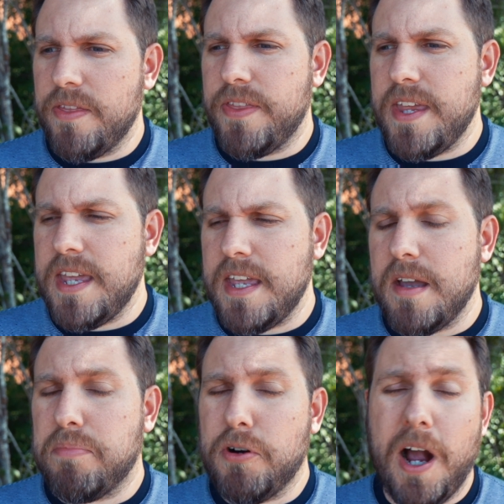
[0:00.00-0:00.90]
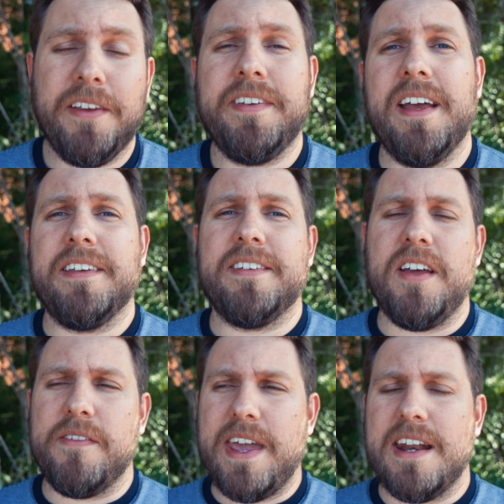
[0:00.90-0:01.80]
The process
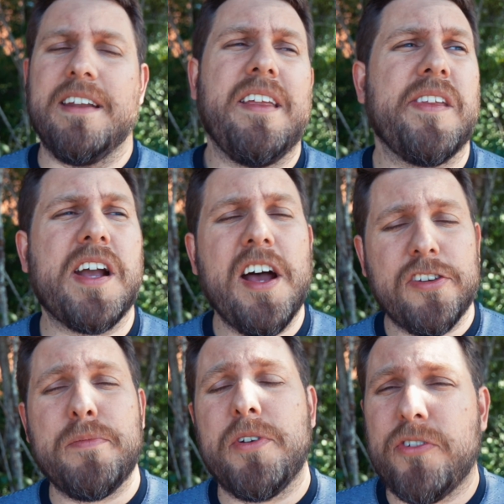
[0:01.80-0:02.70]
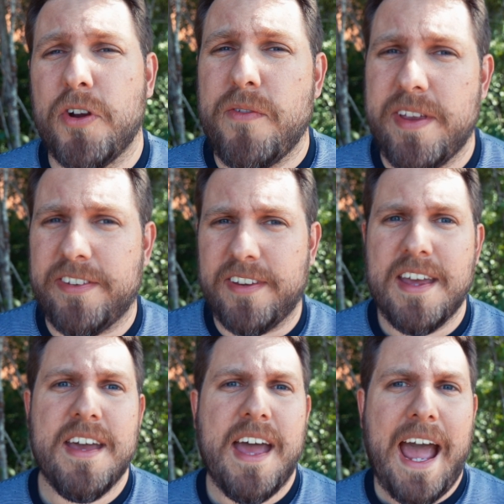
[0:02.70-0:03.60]
of getting it done, the customer service
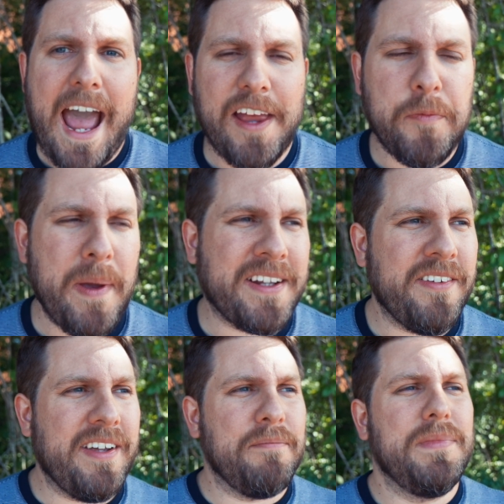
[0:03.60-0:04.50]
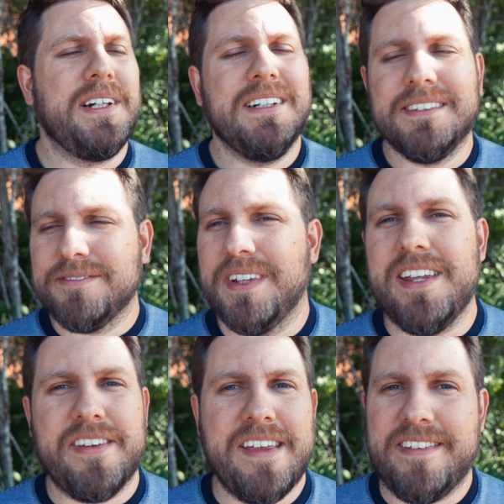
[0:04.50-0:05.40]
aspect of it
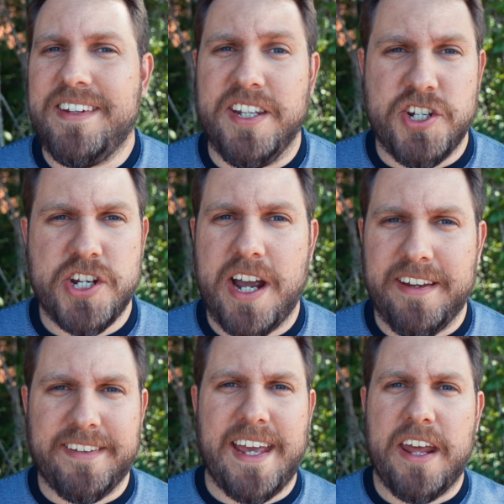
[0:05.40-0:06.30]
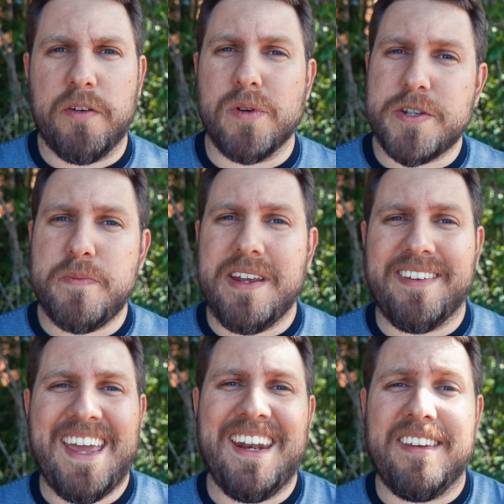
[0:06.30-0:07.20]
is DJI standard, which
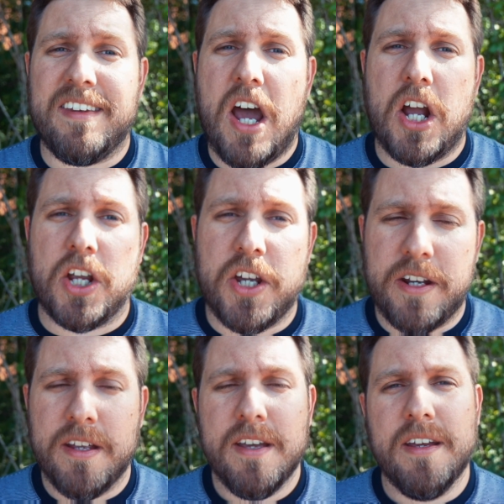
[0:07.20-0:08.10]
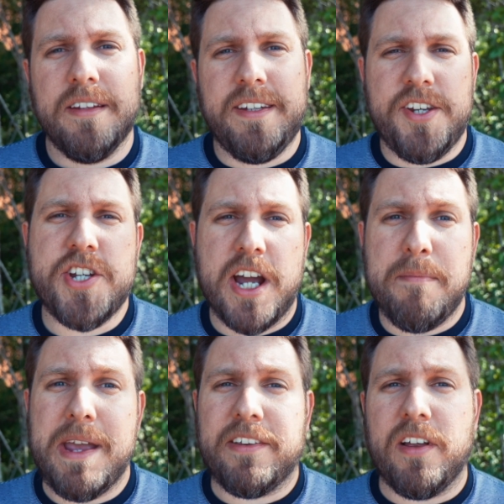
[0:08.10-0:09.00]
means it is not good. DJI
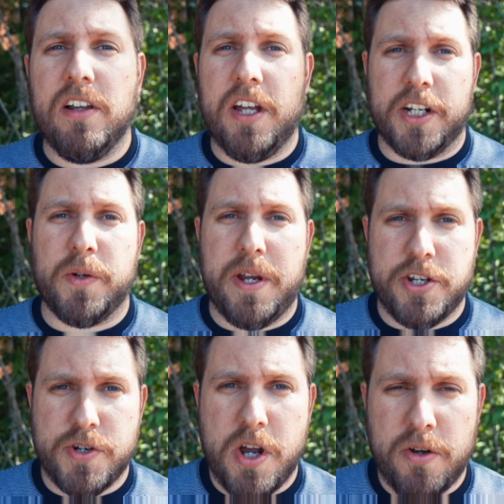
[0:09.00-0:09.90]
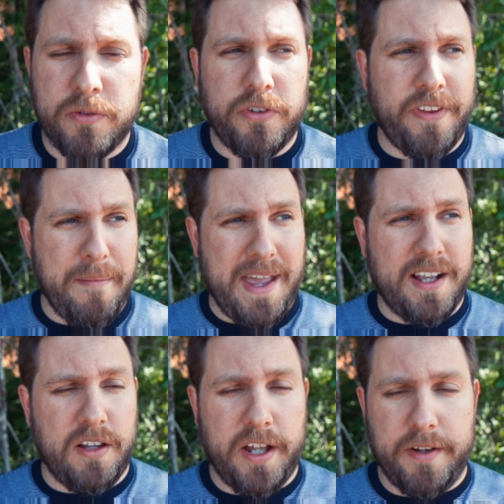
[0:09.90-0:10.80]
makes a lot of great drones. They make
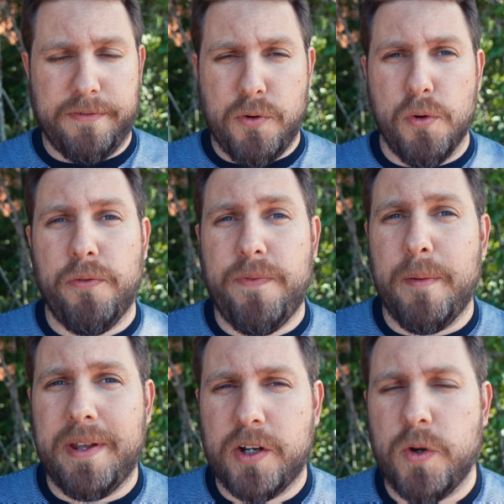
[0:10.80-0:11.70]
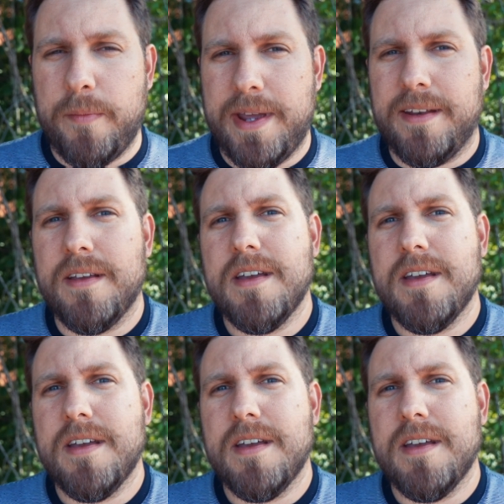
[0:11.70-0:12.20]
a lot of cool filming equipment,